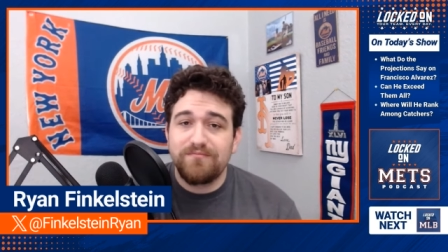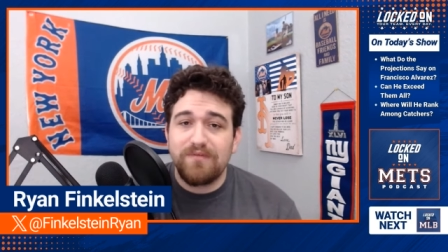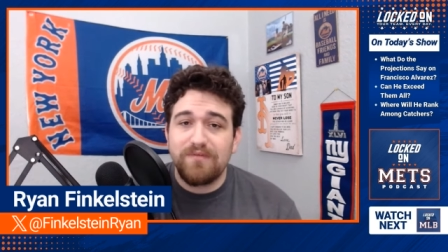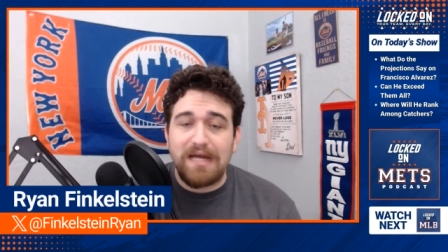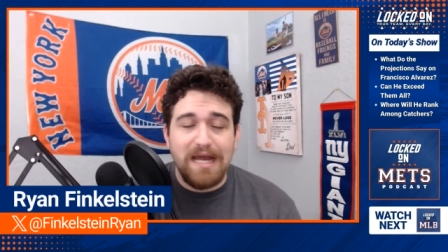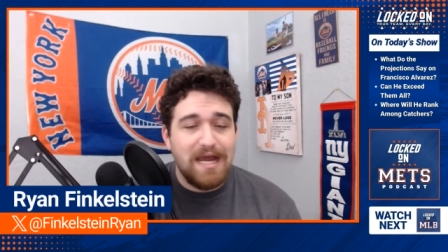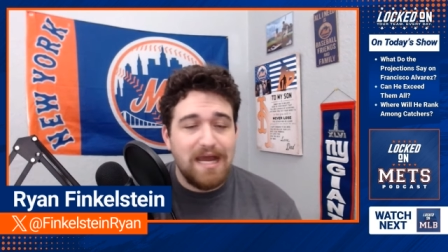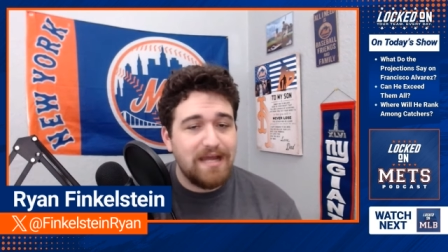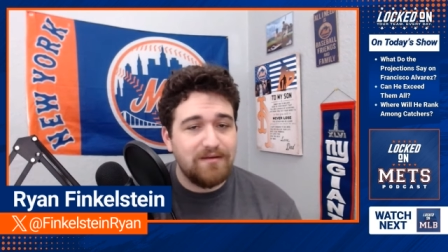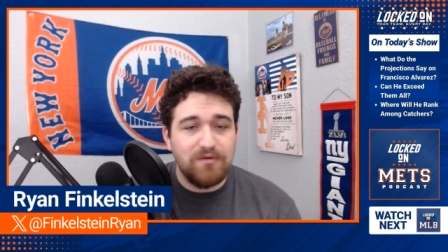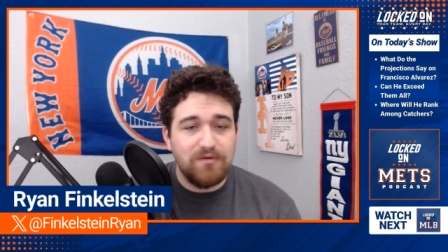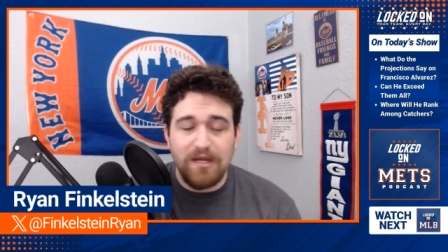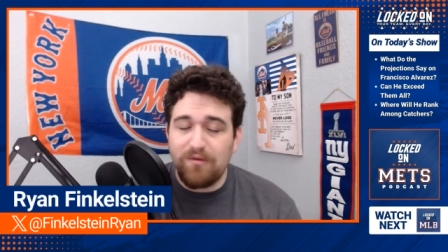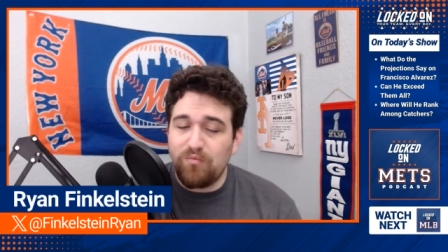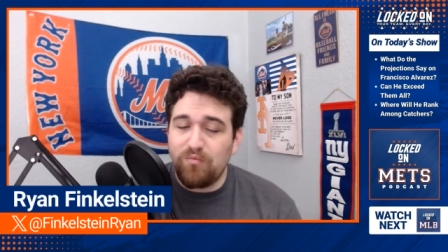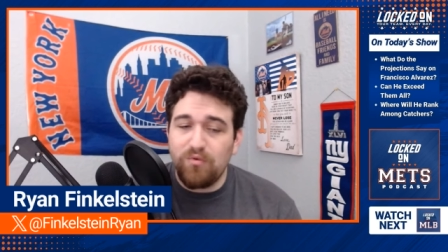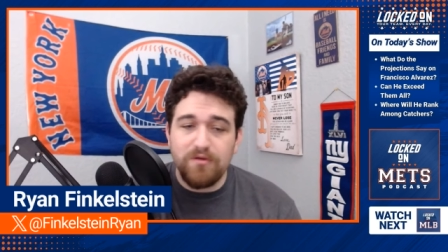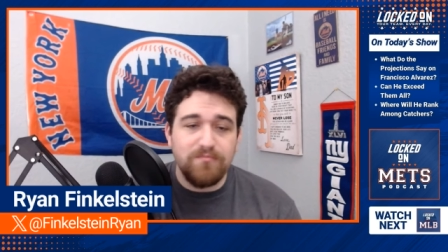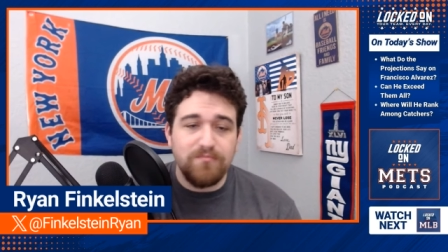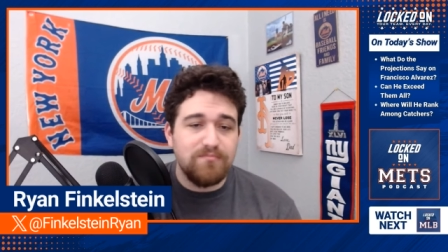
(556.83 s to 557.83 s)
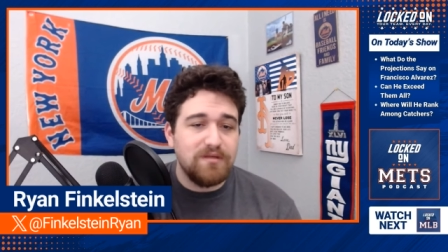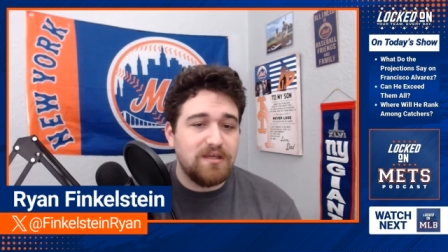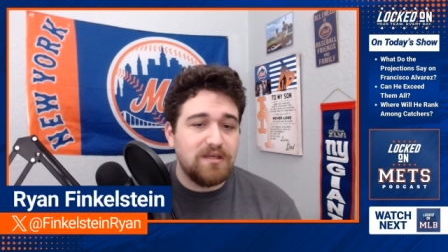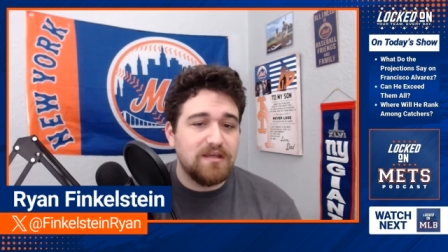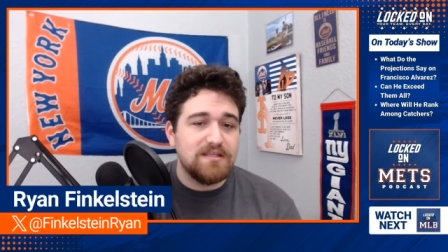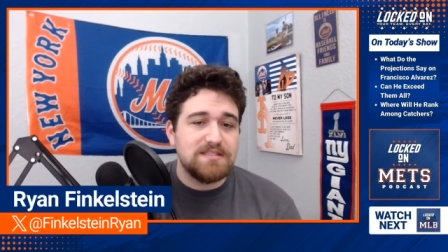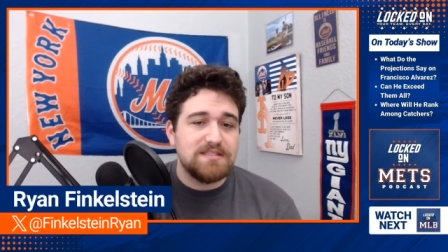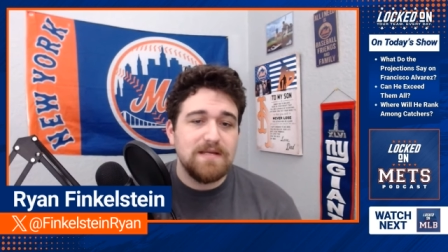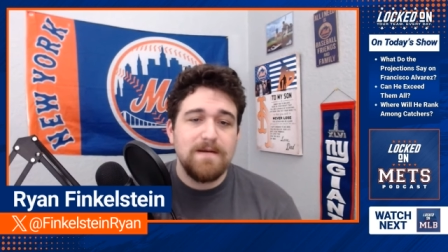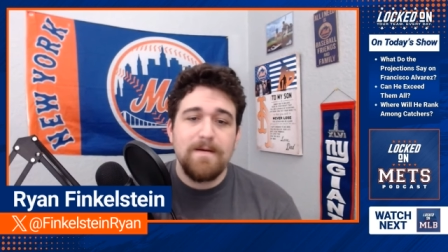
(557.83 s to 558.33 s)
I wouldn't,
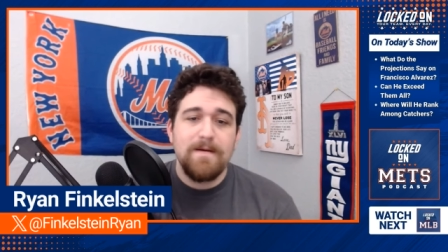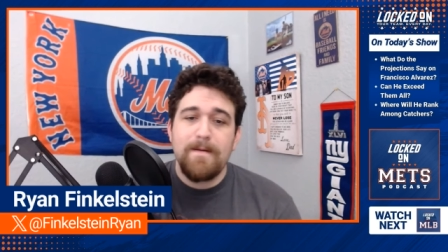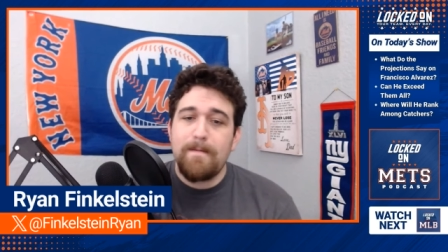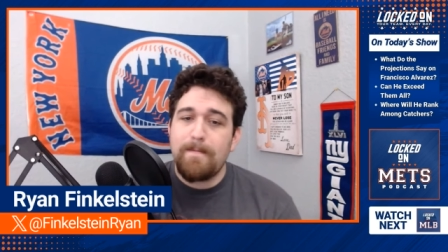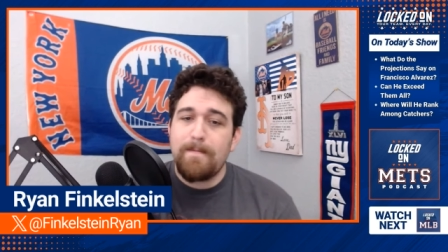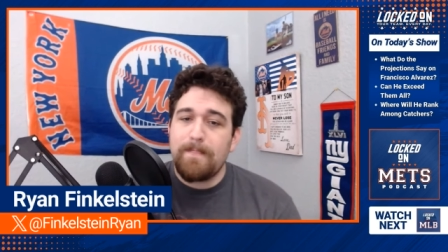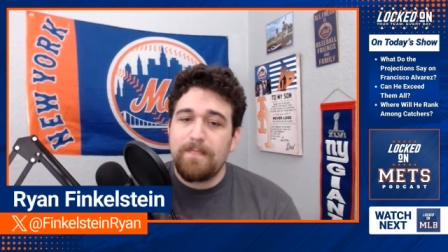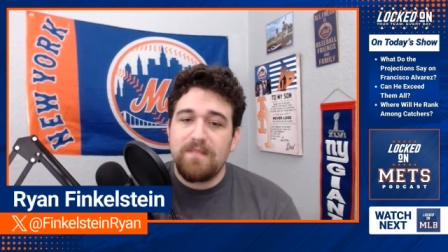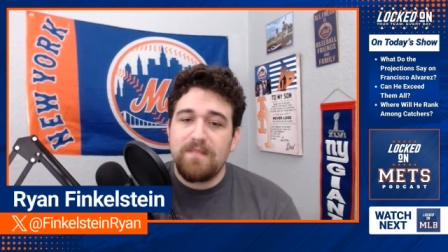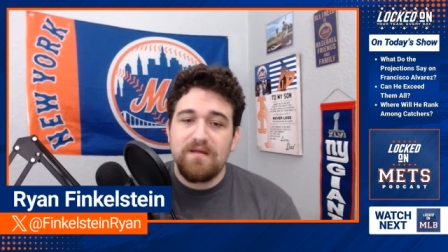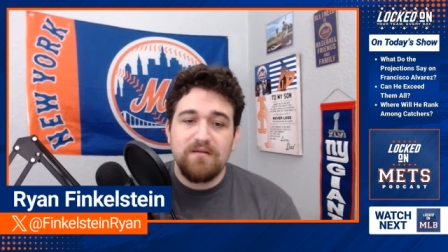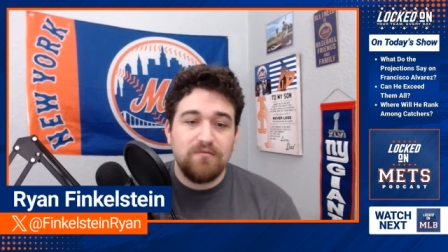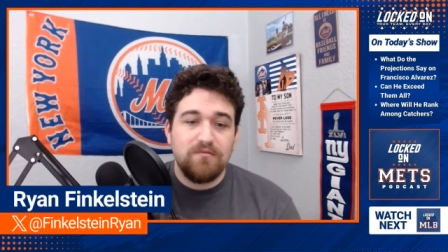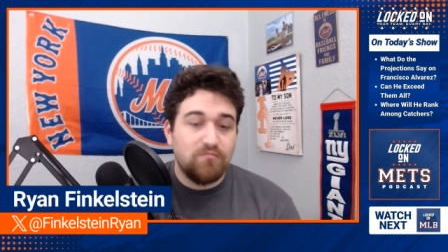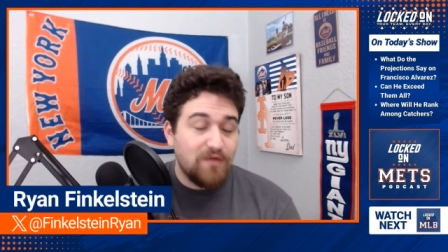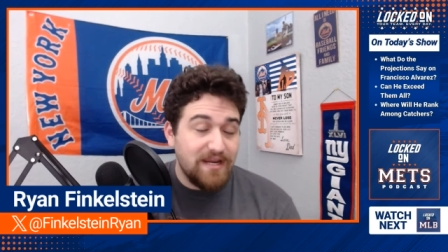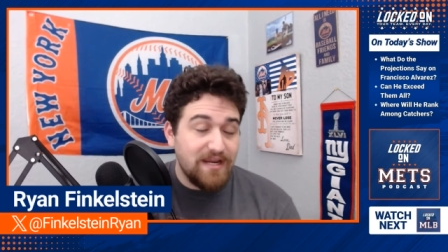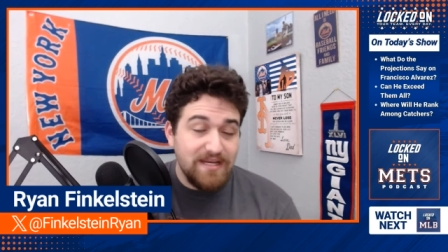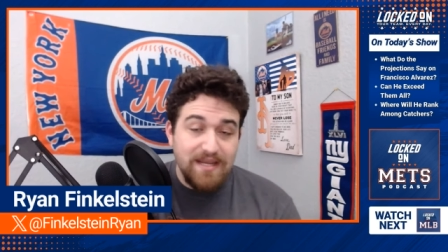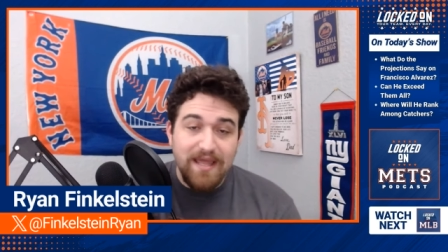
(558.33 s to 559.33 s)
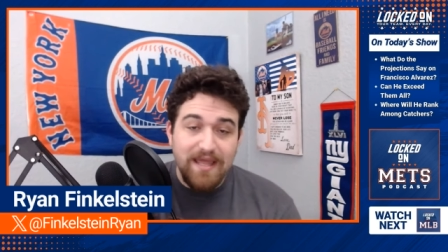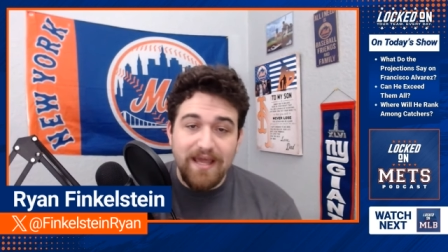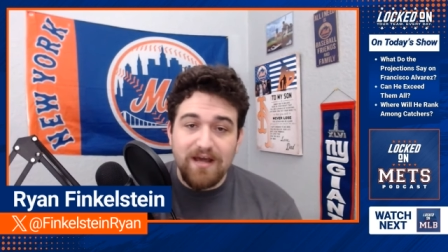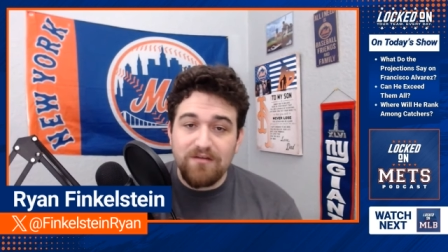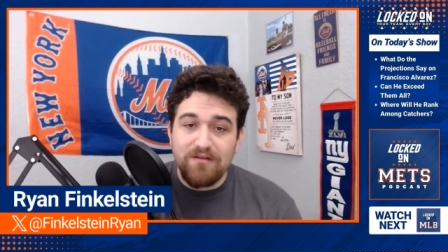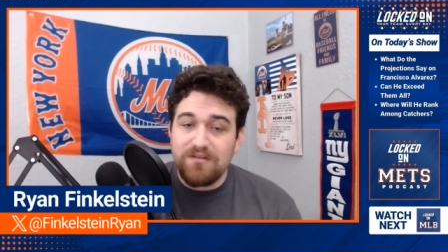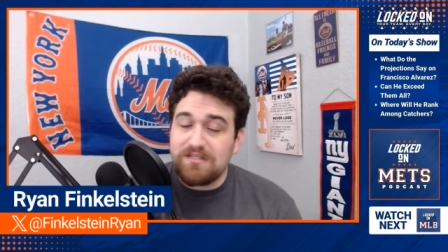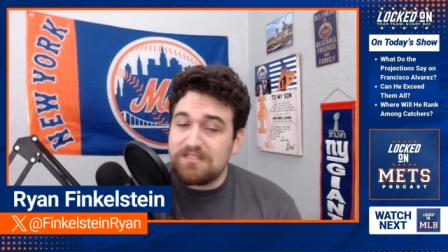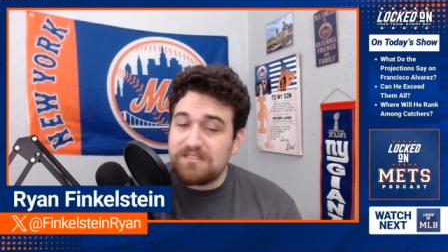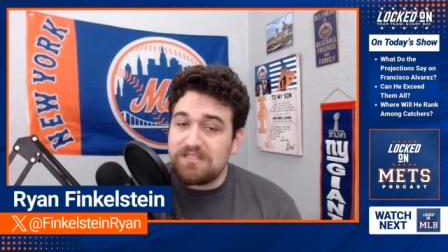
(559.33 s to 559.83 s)
because right now
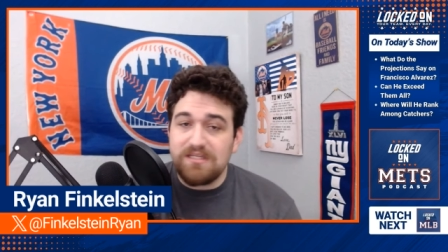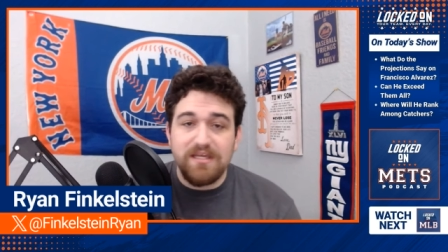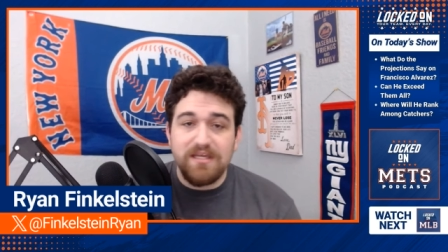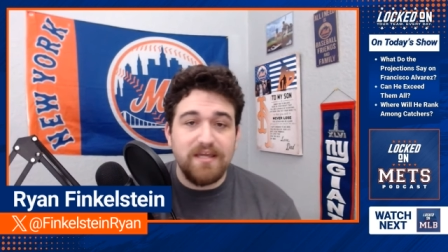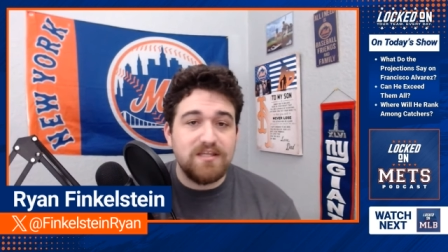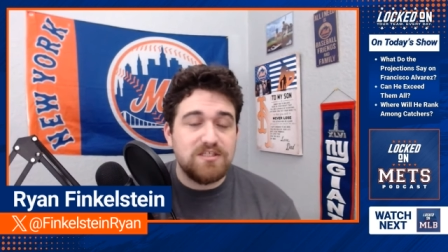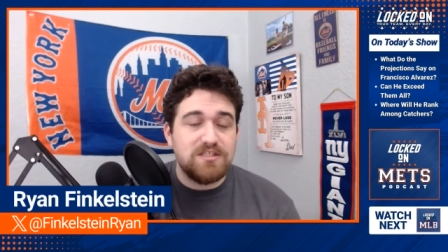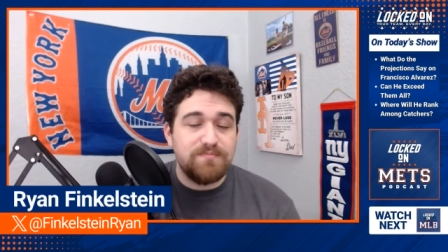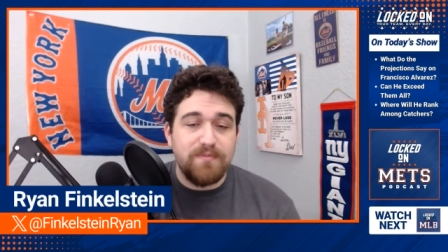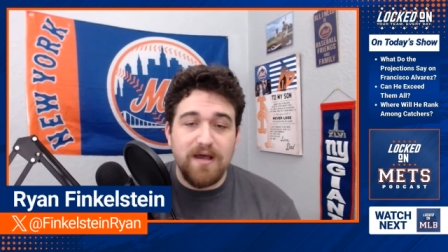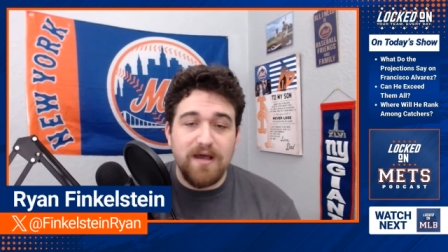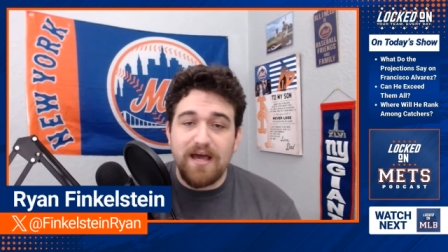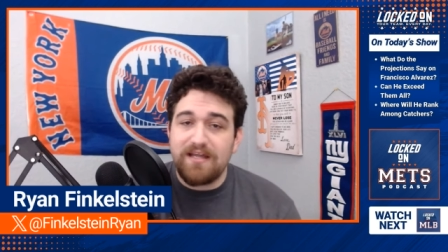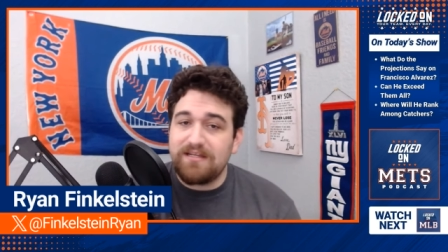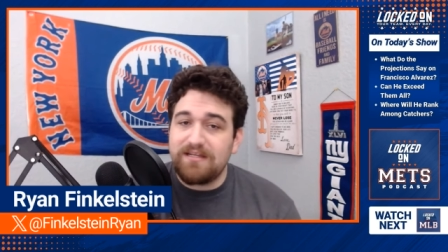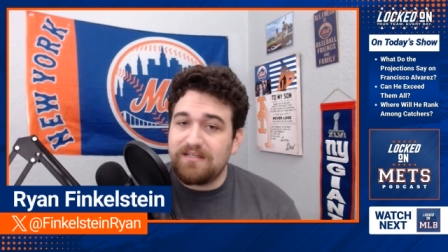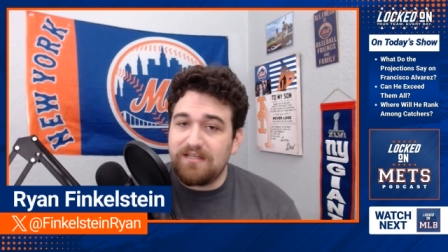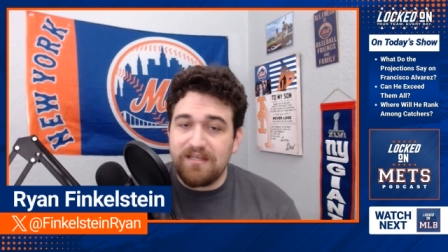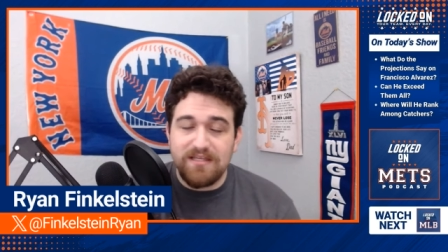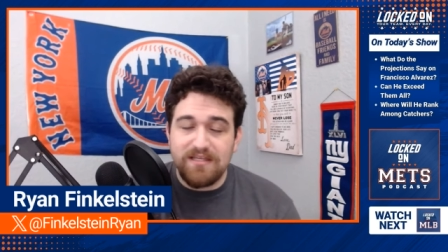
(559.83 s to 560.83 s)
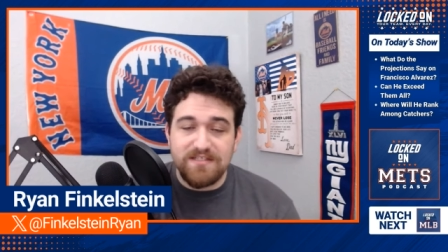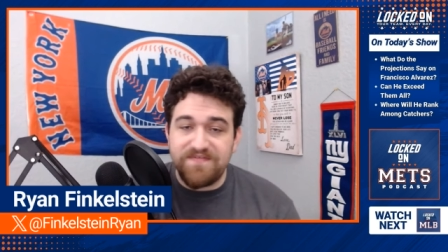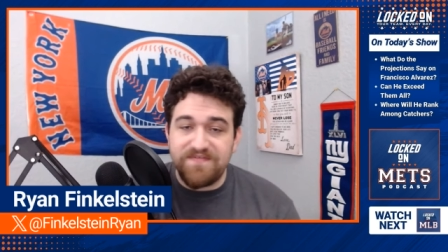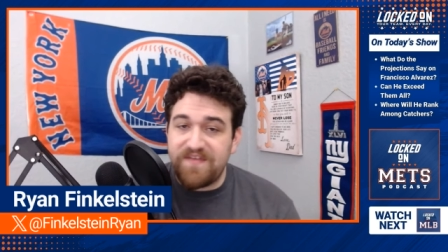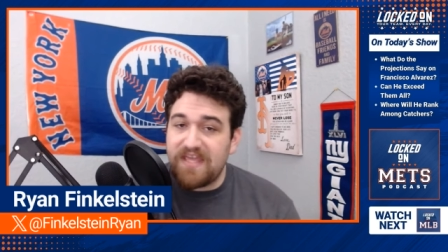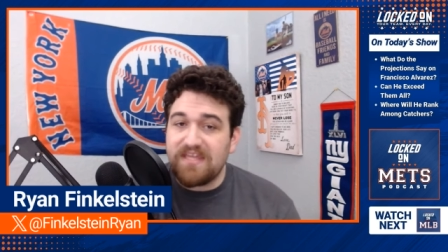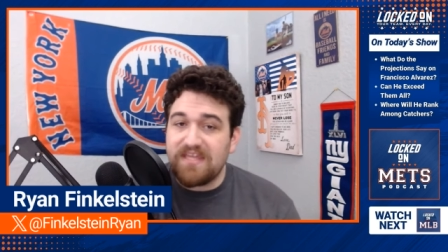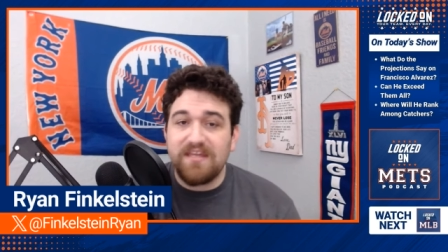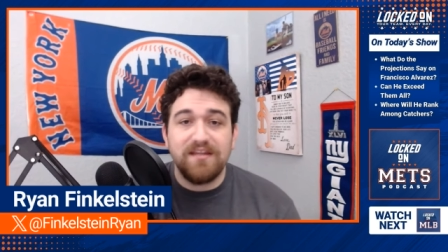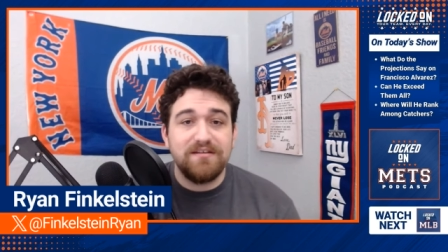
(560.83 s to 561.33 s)
the DH spot is
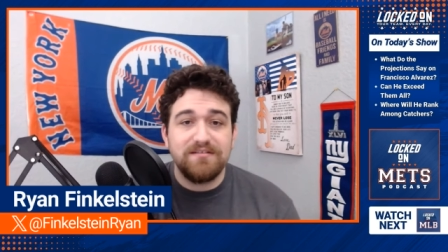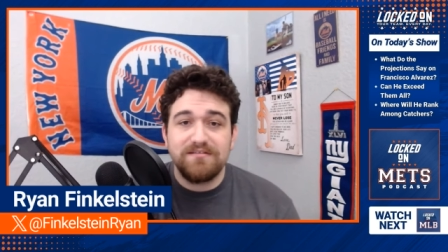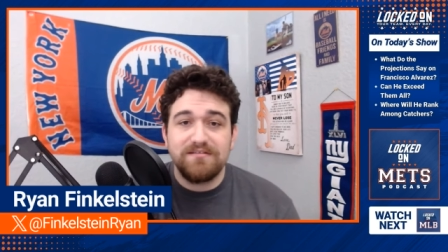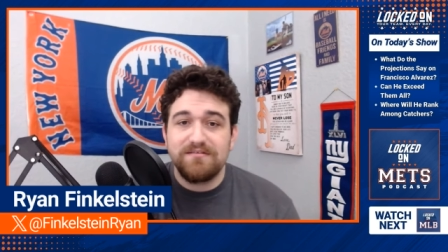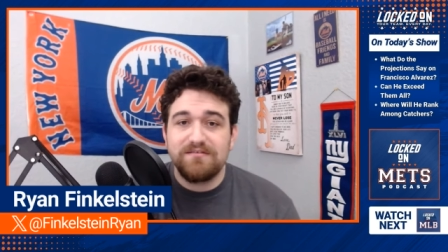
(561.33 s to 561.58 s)
vacant.